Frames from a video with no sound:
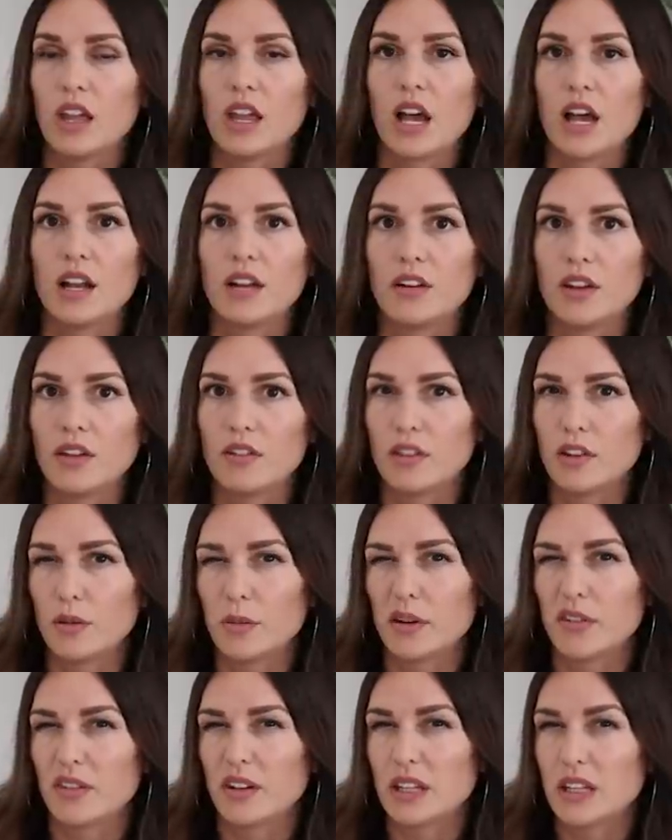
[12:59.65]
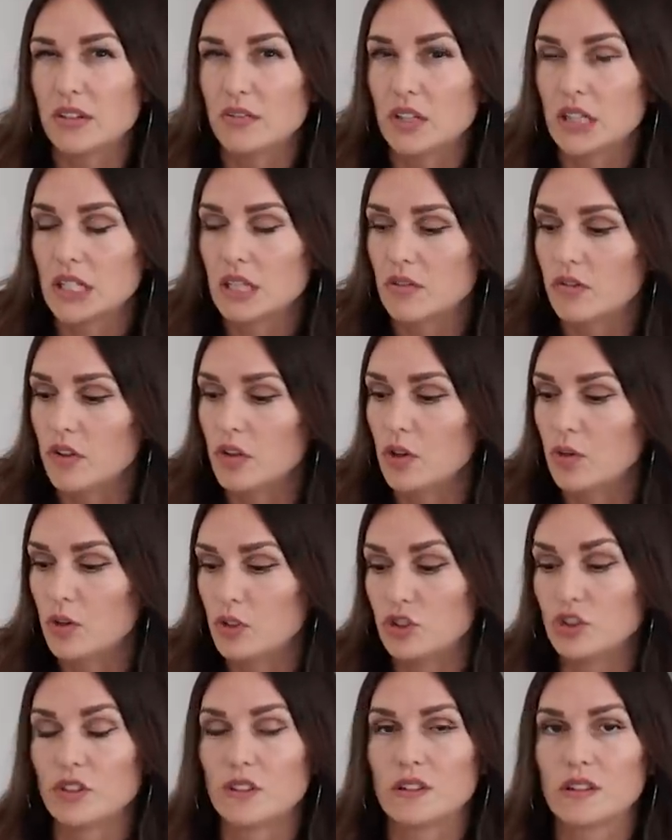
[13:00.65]
they kind of give a little bit of a lived in feel,
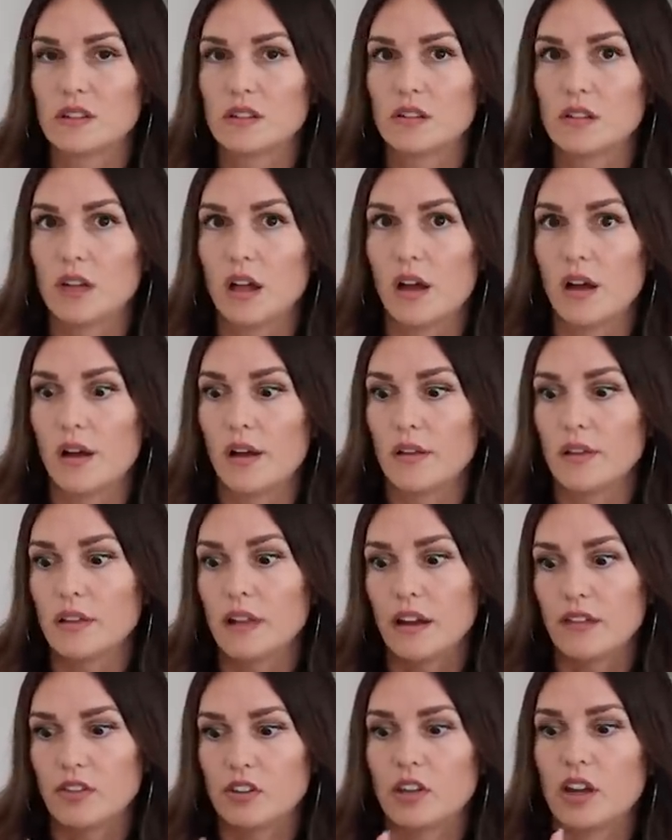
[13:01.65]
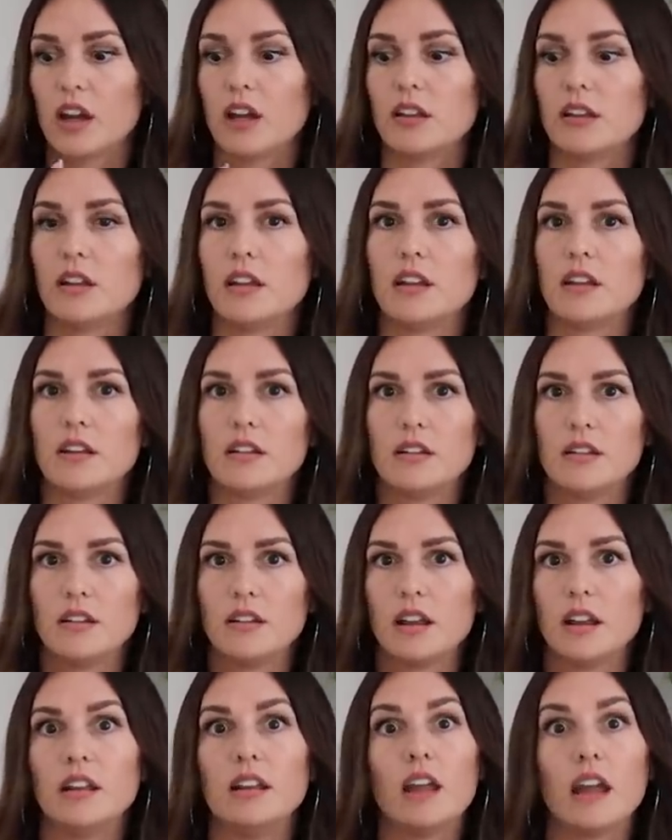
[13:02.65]
which is uh, lifestyle-y and,
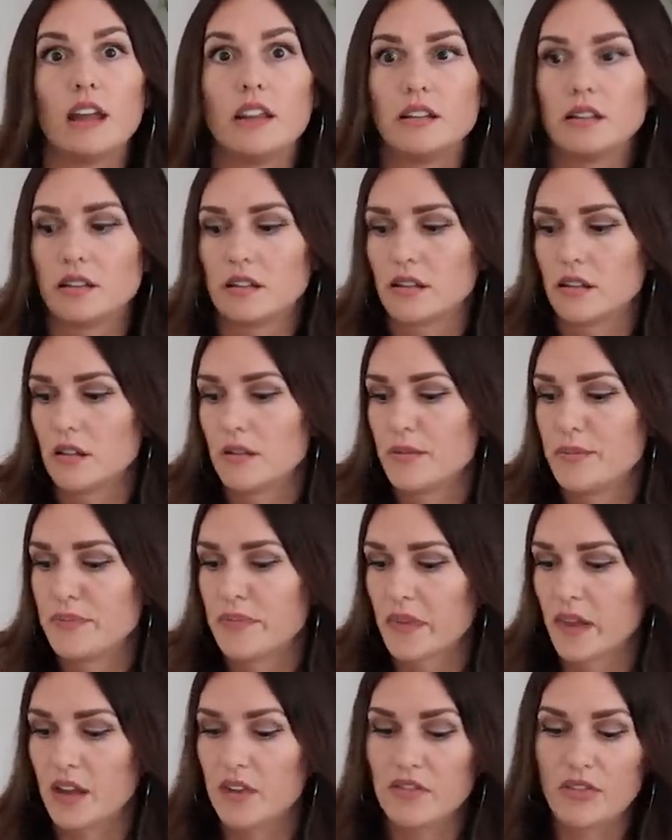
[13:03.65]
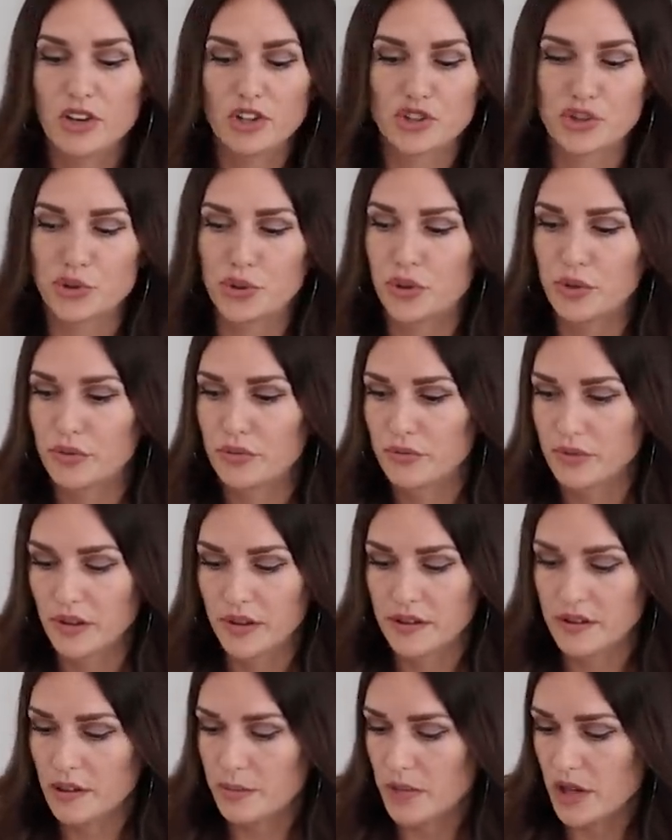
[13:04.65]
and nice and functional
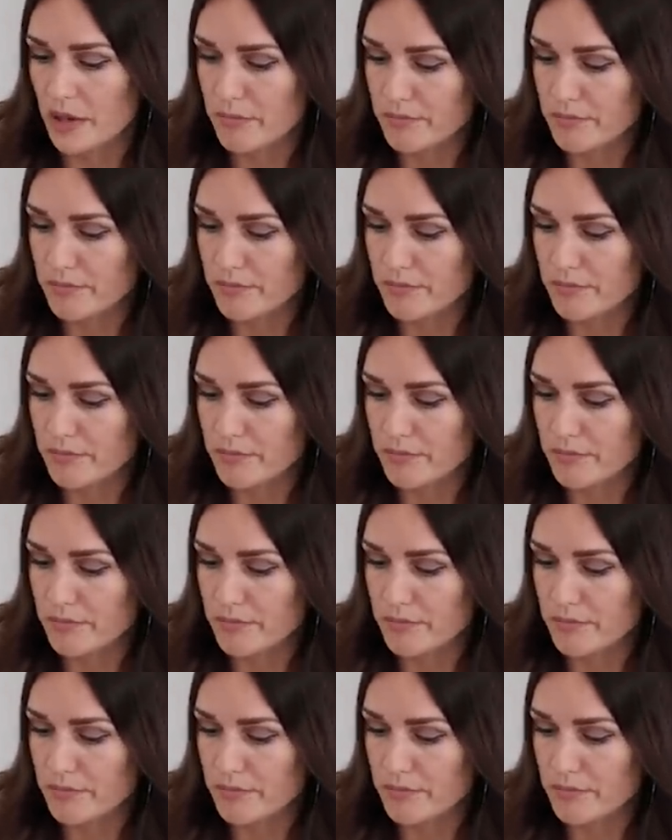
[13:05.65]
the same